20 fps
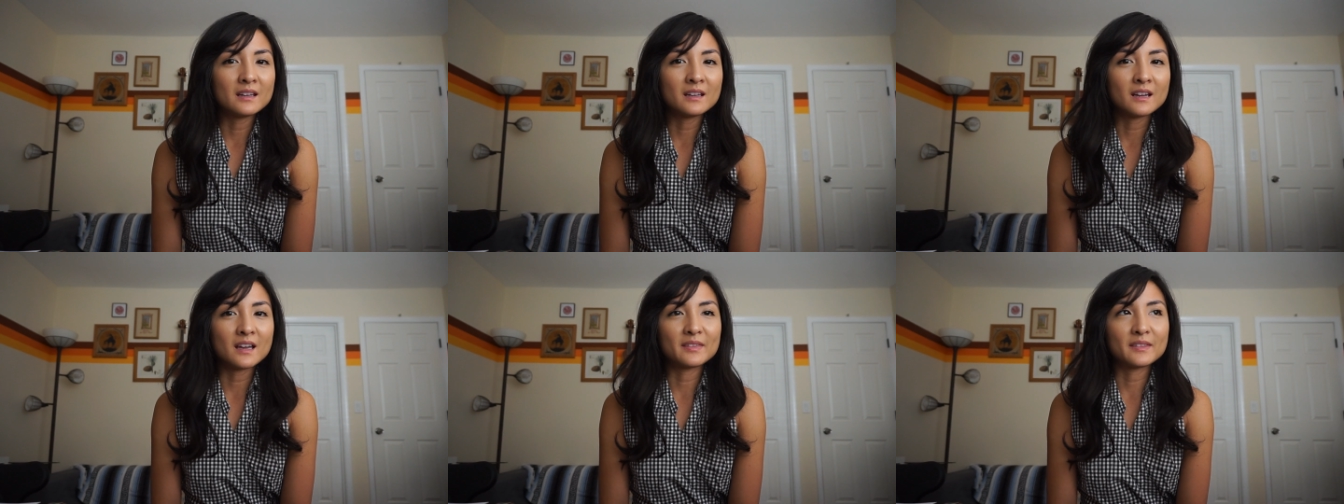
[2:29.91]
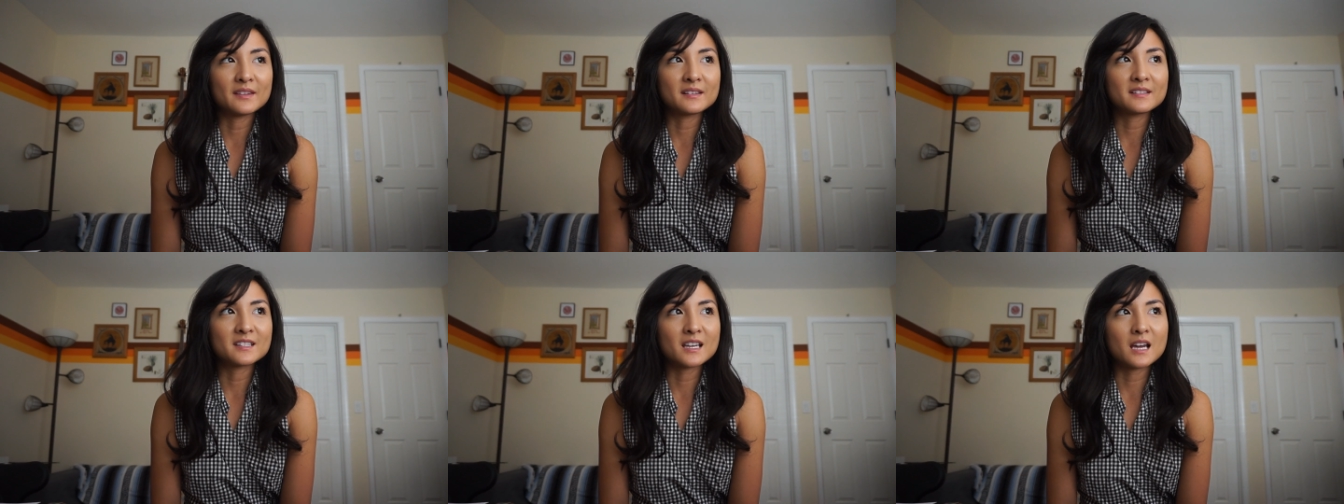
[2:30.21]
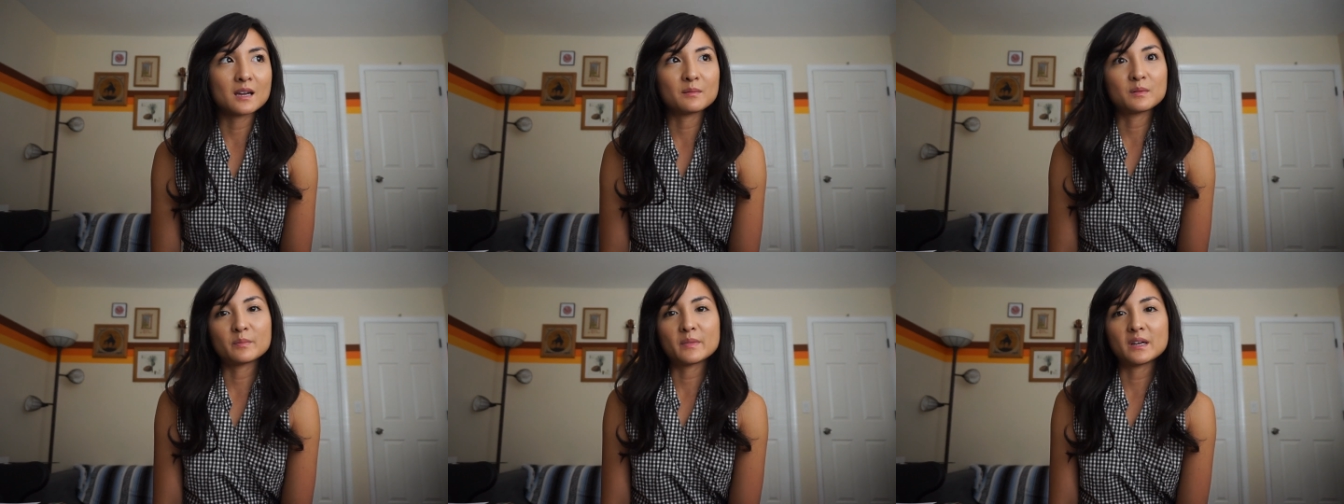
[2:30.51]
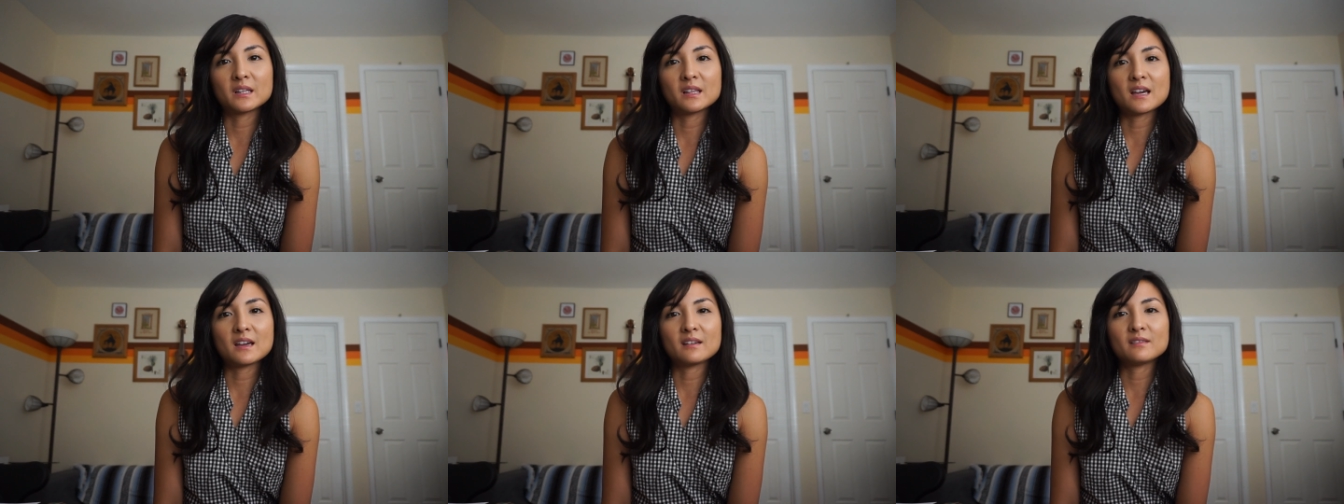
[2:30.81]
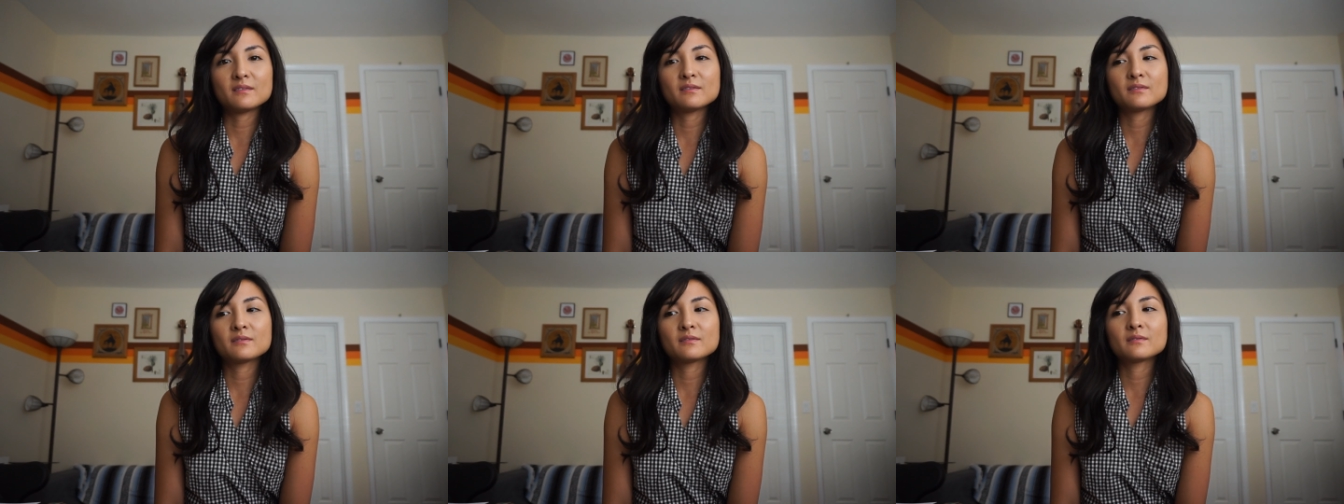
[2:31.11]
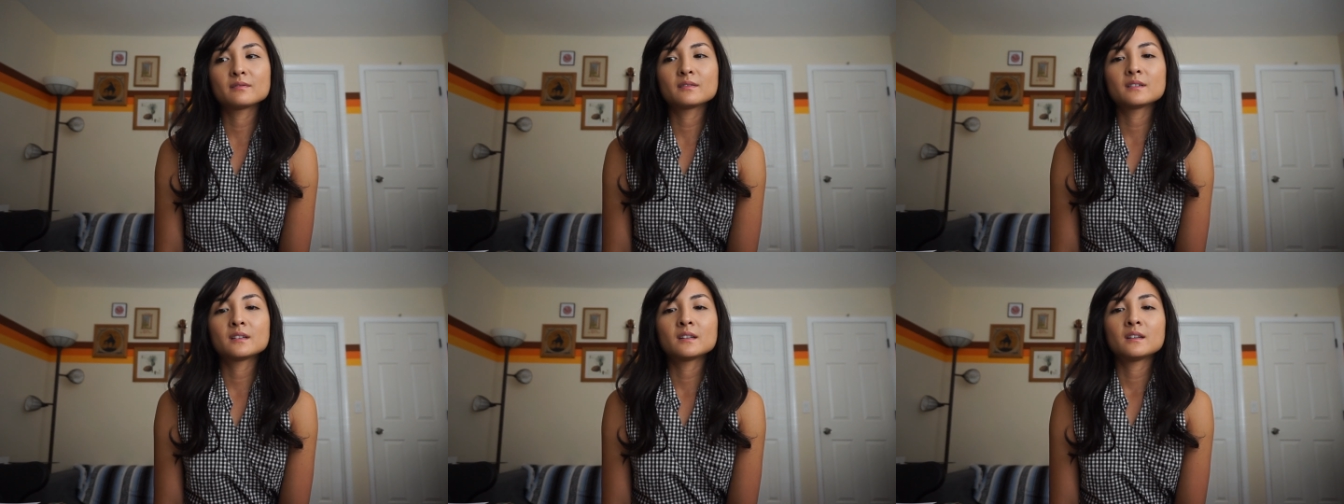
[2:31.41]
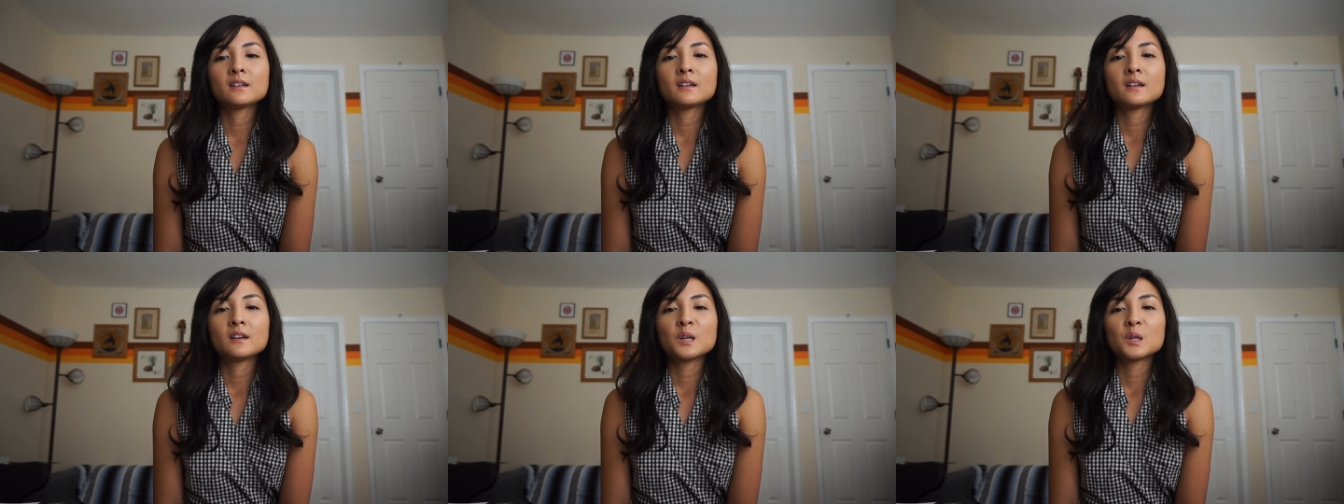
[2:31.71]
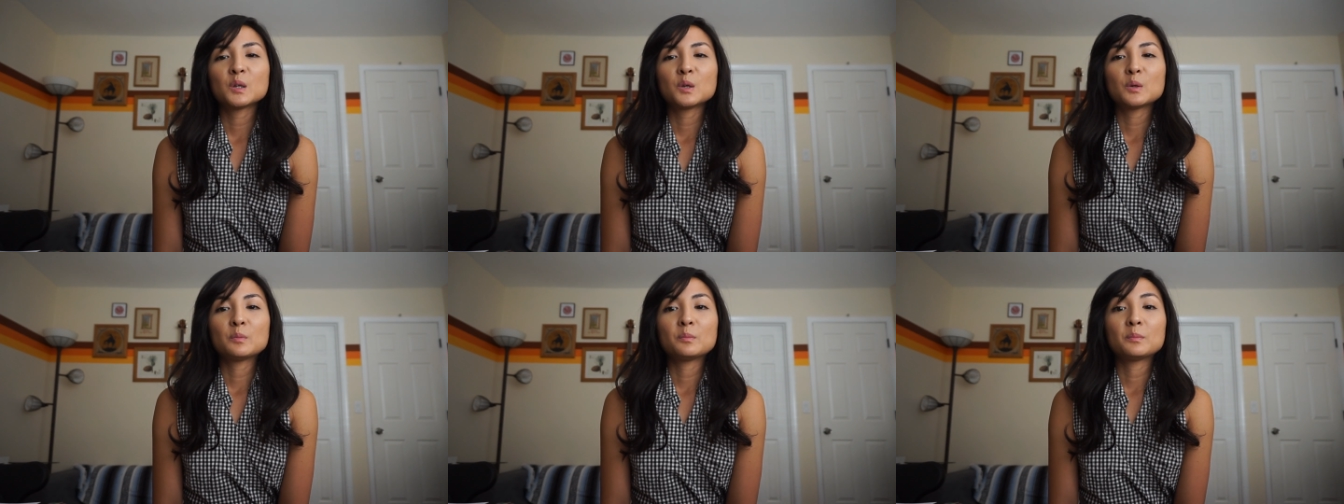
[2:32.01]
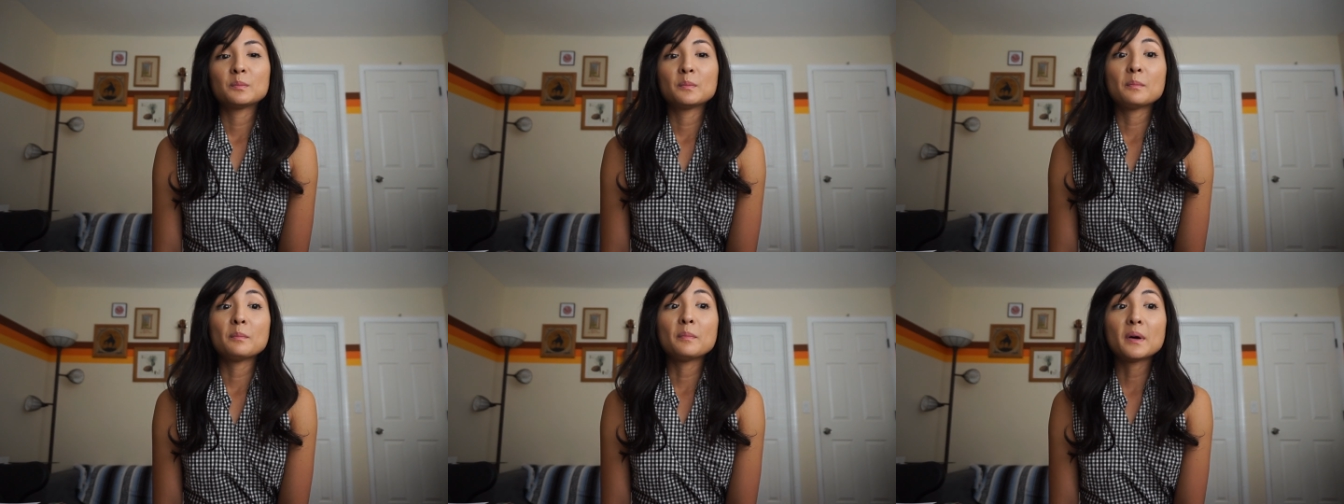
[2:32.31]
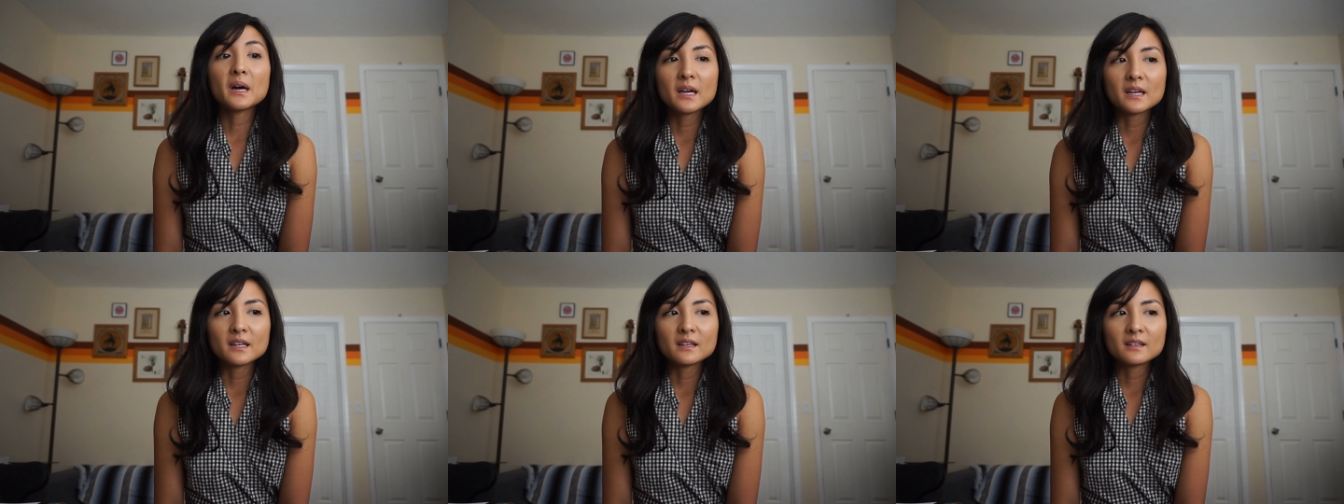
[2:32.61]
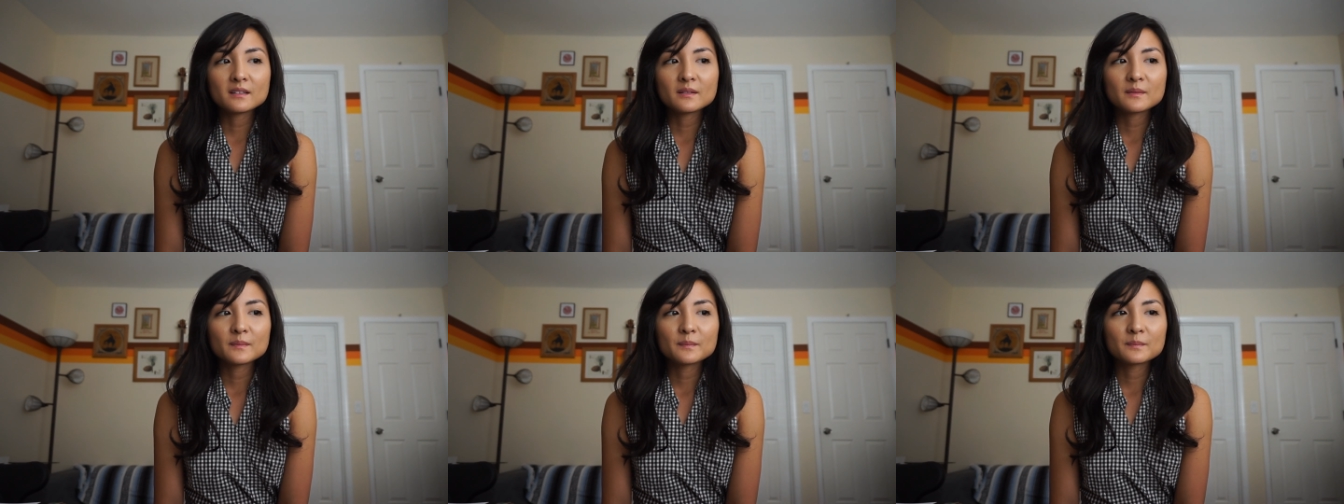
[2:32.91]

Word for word: at this time in my life. But